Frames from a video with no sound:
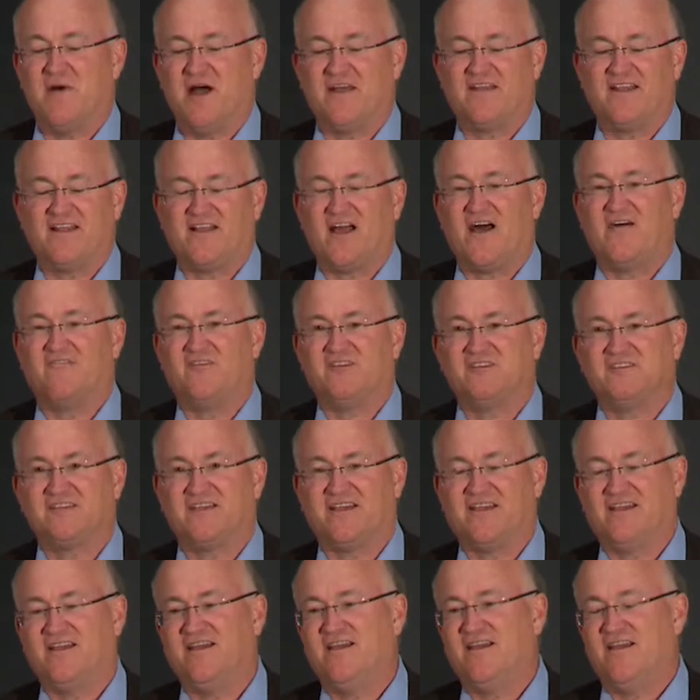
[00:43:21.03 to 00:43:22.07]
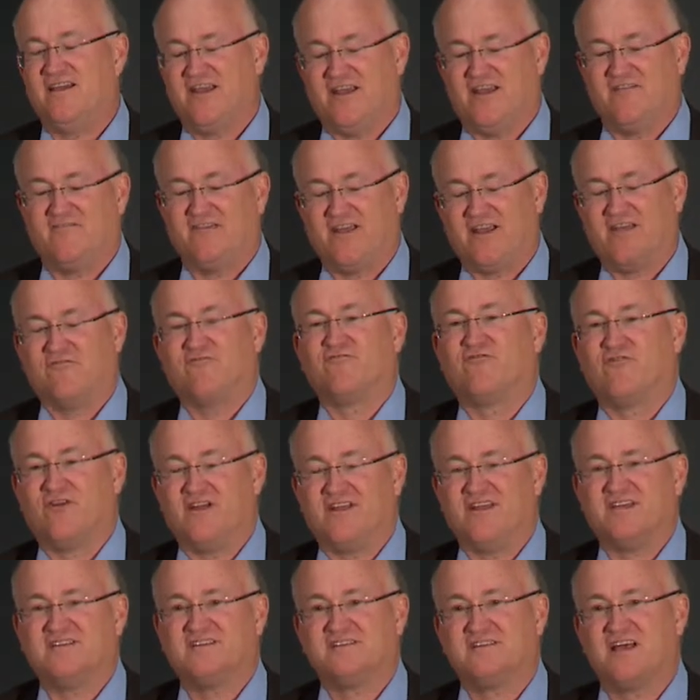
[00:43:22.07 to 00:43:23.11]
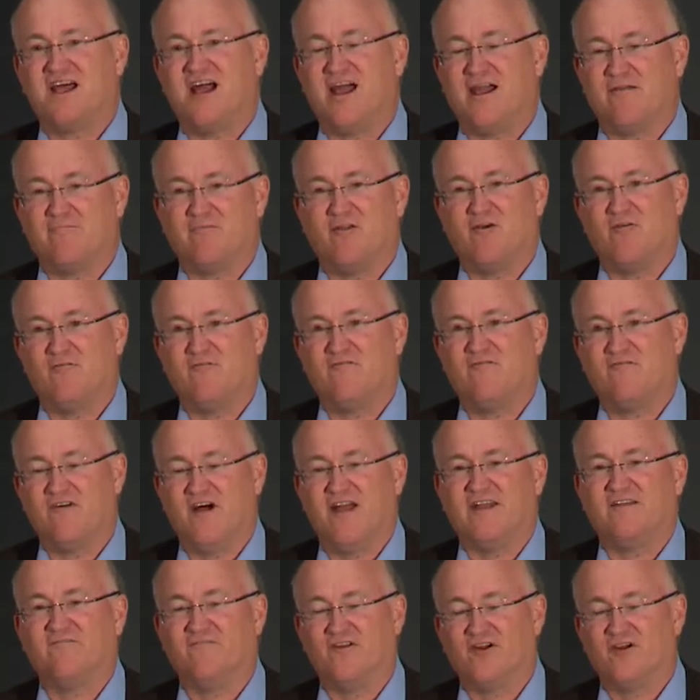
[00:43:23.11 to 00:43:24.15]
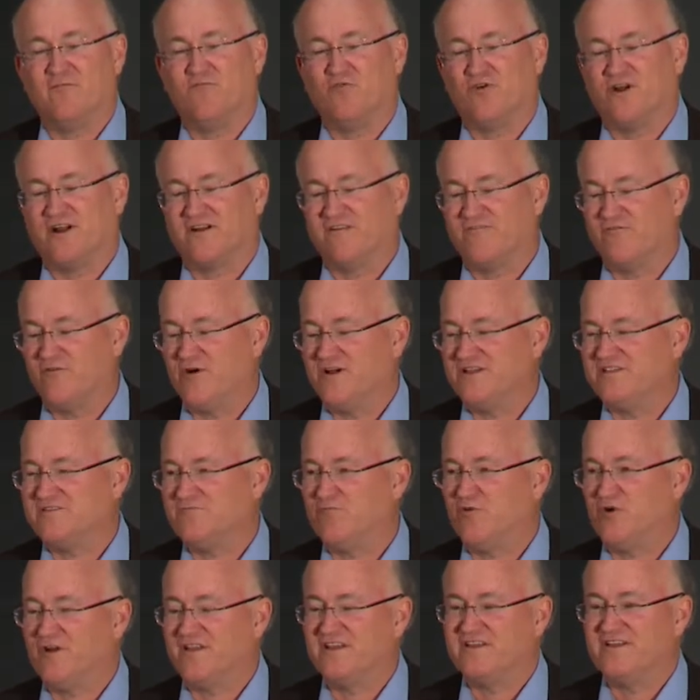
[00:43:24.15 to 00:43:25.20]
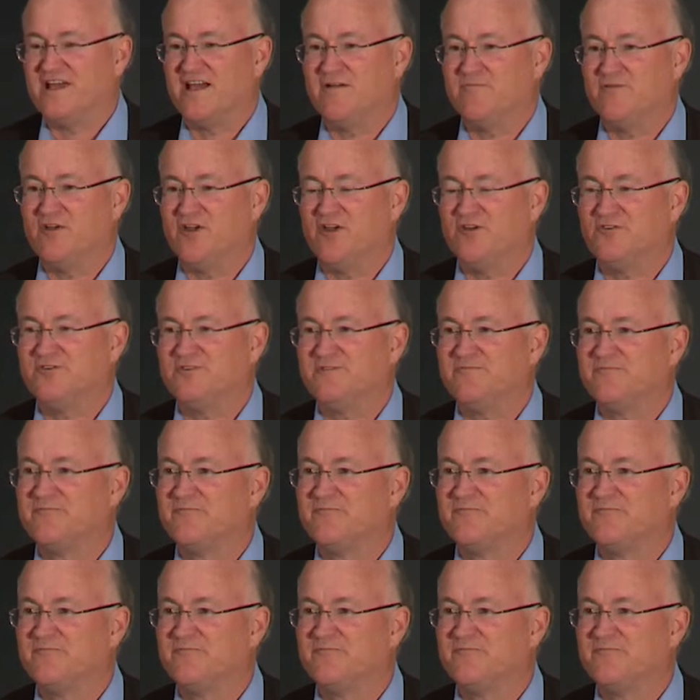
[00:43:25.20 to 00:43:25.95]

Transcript: I think, obviously, if they can free this time, they'll find very productive ways of putting the time to use.